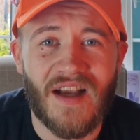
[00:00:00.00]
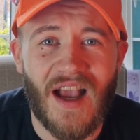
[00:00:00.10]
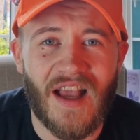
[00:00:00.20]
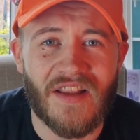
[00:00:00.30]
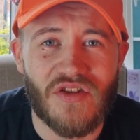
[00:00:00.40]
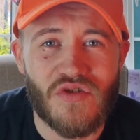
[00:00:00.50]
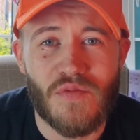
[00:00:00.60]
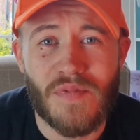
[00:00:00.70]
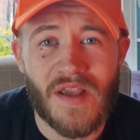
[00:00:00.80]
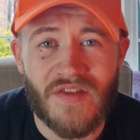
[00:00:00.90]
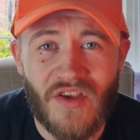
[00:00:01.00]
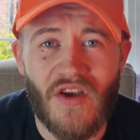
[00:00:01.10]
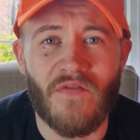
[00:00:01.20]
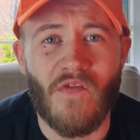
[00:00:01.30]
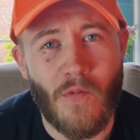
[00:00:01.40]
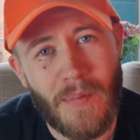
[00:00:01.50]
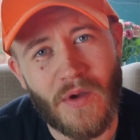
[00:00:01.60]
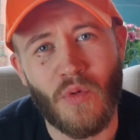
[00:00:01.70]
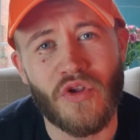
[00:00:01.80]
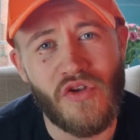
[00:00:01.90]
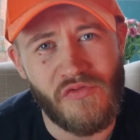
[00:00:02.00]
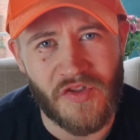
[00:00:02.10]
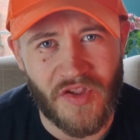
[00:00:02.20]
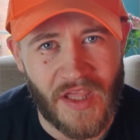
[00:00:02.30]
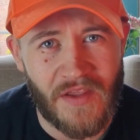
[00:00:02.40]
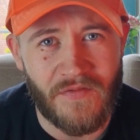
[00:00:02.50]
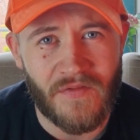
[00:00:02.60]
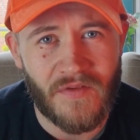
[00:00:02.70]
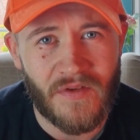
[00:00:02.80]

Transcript: And you can be certain that the Bitcoin you receive